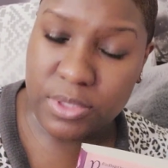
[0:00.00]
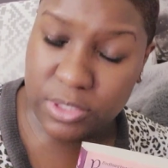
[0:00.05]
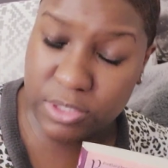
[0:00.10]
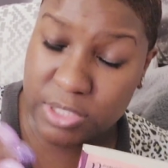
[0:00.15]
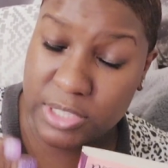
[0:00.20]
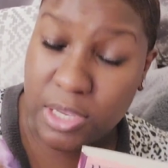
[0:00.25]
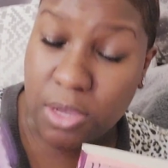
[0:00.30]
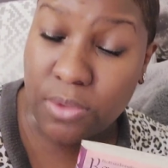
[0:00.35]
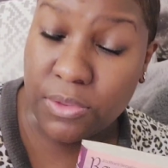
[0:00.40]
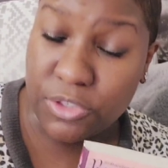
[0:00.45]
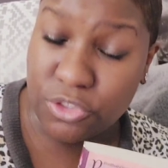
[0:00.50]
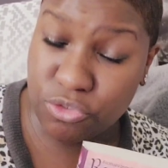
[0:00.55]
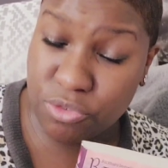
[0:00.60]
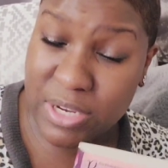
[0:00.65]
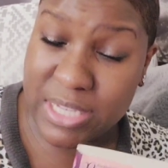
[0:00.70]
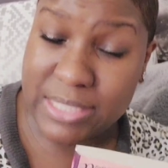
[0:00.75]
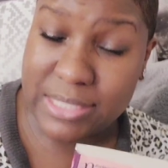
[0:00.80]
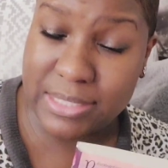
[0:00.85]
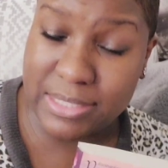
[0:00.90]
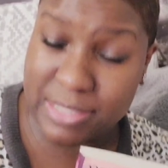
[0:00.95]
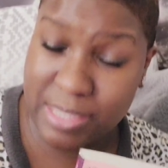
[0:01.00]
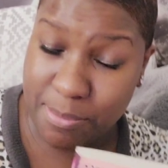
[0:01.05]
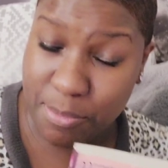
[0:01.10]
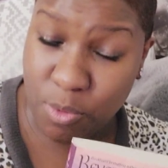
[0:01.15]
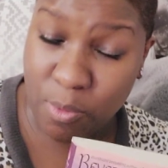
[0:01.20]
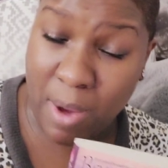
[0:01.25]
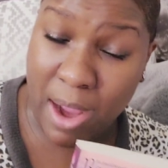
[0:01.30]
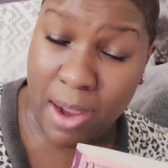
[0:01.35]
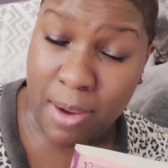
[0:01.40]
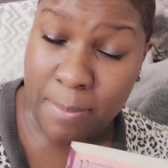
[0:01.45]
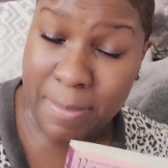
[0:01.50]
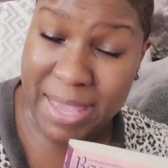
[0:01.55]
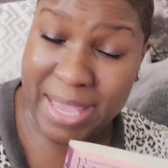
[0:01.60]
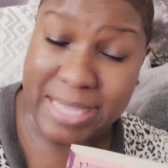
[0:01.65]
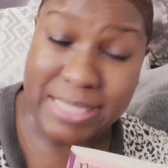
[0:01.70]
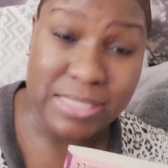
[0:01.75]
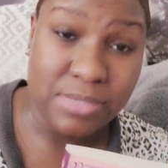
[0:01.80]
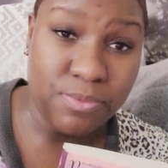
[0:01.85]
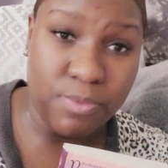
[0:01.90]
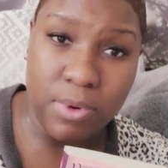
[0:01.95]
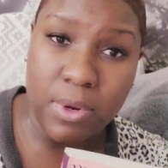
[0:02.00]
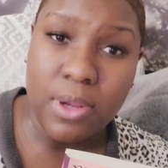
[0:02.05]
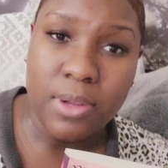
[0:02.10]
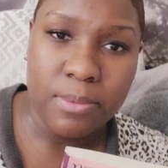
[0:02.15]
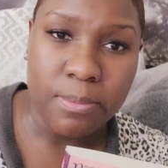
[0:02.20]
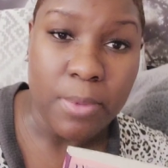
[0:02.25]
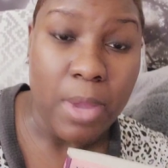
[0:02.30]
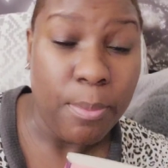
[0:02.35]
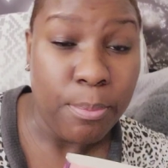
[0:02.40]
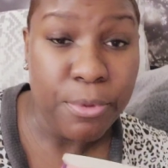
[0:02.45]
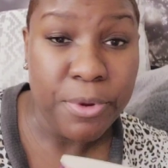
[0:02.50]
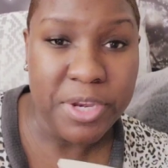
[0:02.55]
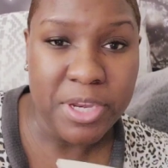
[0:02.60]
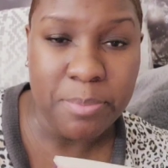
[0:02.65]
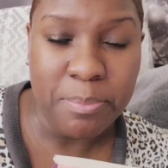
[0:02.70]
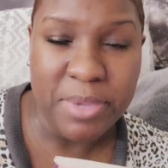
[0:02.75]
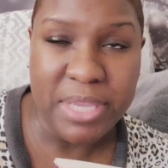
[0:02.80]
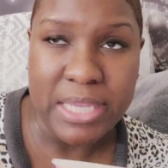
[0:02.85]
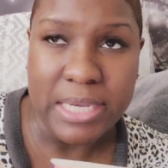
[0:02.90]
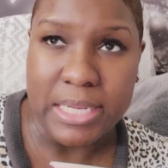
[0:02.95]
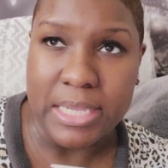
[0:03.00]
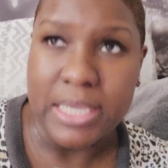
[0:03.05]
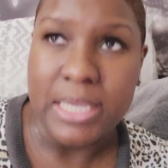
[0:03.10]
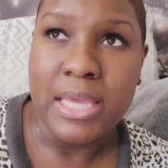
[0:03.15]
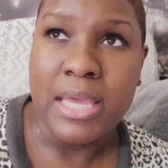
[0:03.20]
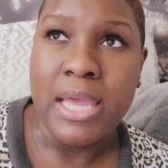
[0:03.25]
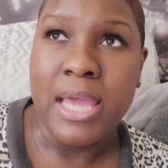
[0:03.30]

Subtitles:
sell the dresses that Mariah makes for a pretty penny